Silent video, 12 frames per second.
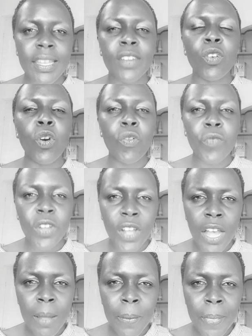can
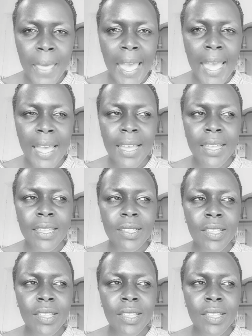overcome that,